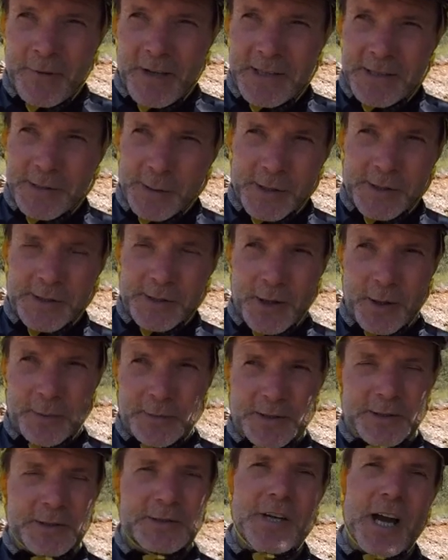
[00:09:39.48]
So I
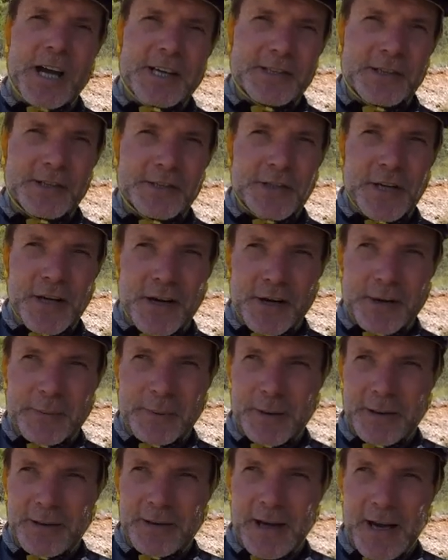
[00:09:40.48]
stopped to change the
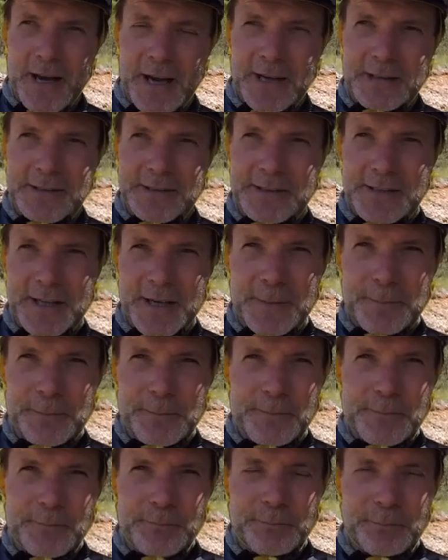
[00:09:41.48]
tube,
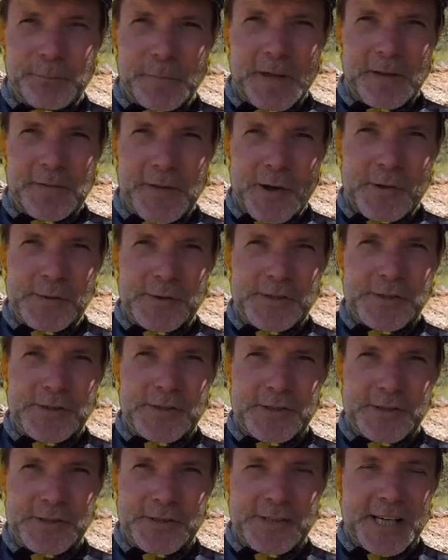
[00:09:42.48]
and those
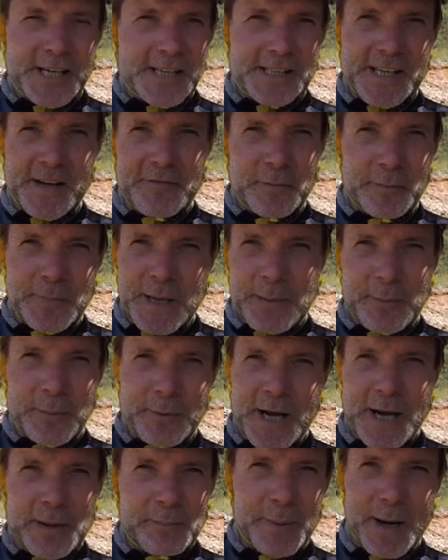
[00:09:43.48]
6-7 people
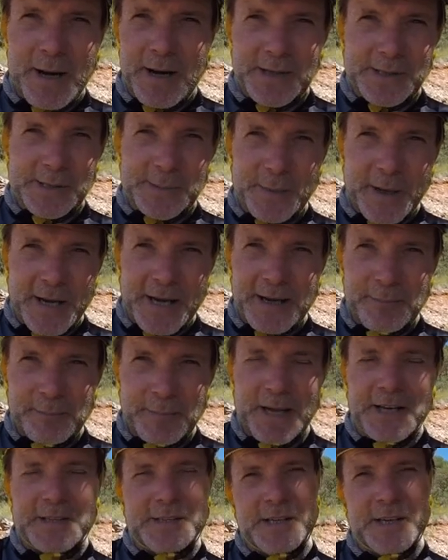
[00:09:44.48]
came past me,
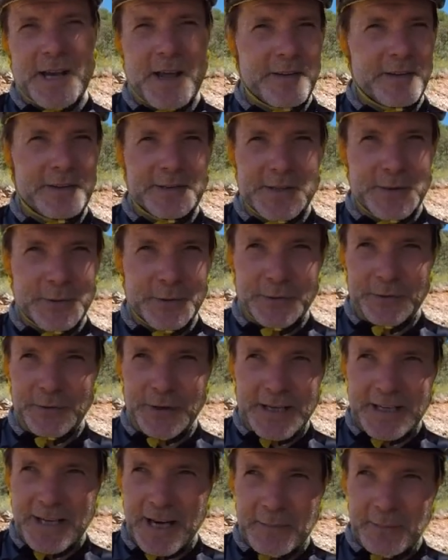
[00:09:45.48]
plus another 2 or
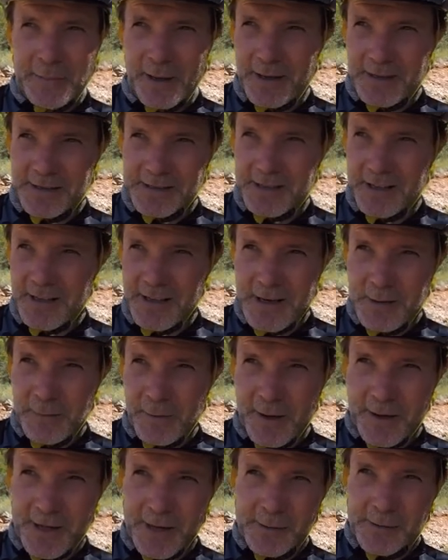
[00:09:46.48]
3 came past
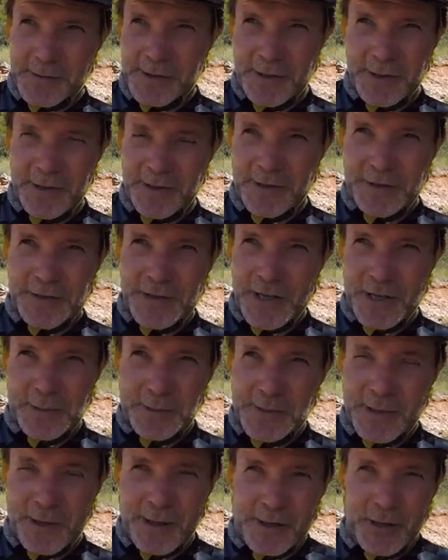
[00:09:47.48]
while I was doing the
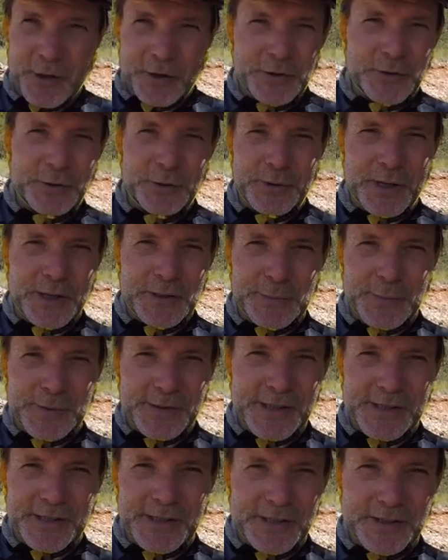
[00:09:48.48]
tube. So I lost all those
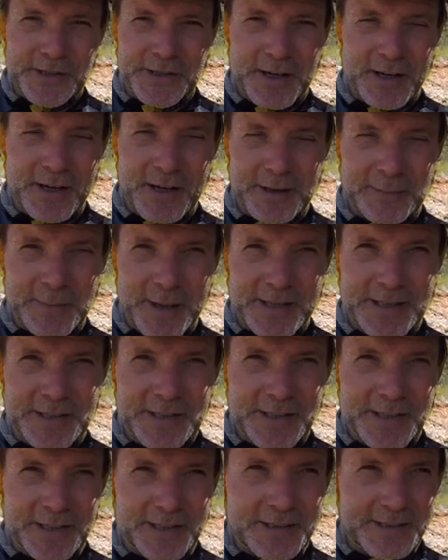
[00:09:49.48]
positions that I'd
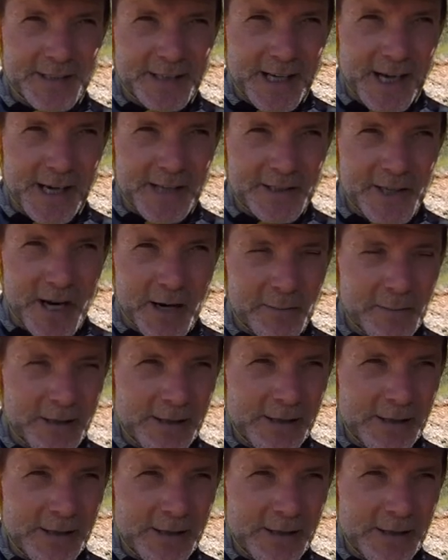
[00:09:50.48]
managed to catch up.